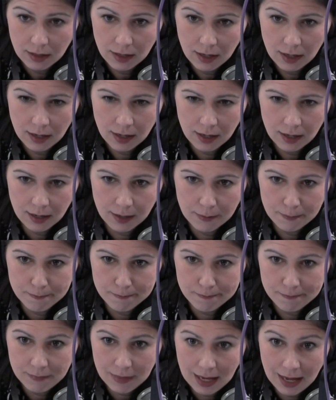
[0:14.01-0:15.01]
um,
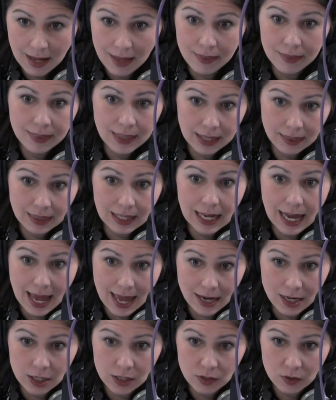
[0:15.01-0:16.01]
and that the
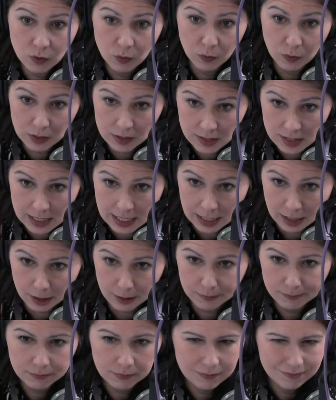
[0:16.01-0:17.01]
end was
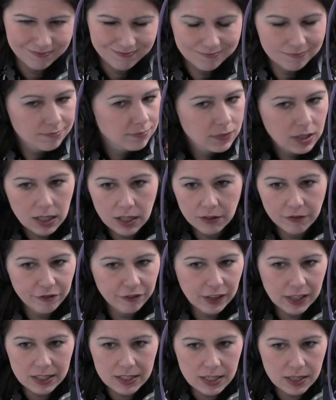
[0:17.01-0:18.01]
near.
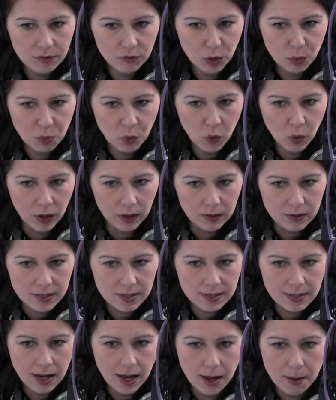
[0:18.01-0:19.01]
Conflicting
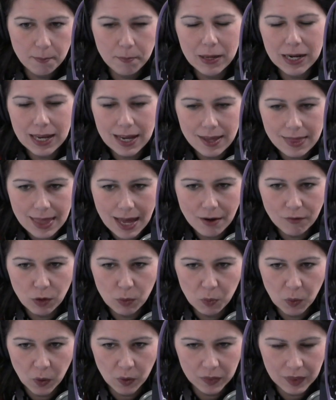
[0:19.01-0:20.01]
reports. Um, but in that
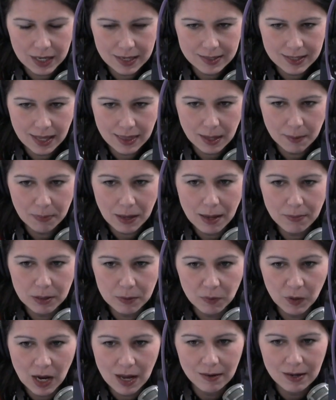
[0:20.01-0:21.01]
report, they said that Bobby
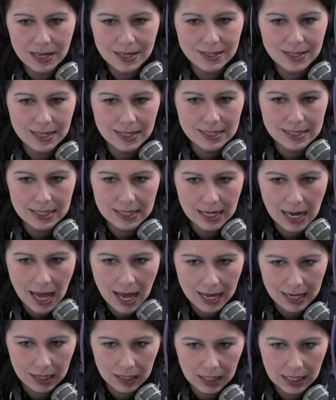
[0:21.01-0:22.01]
Brown is in
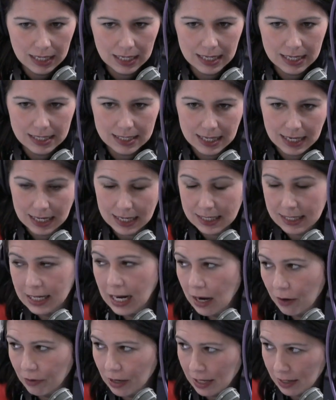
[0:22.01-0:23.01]
denial and he said he's
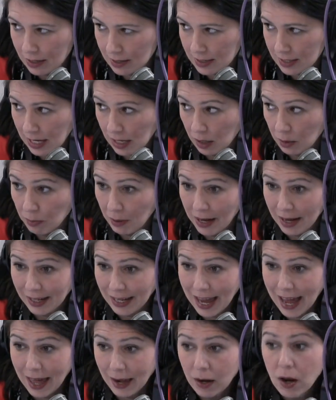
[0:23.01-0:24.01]
not ready to say goodbye
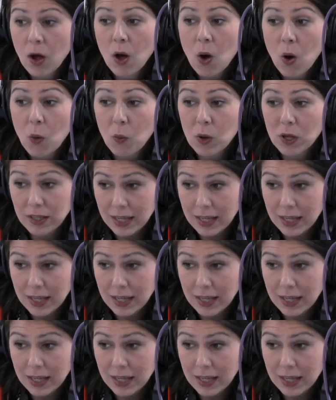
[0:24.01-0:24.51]
yet. Well,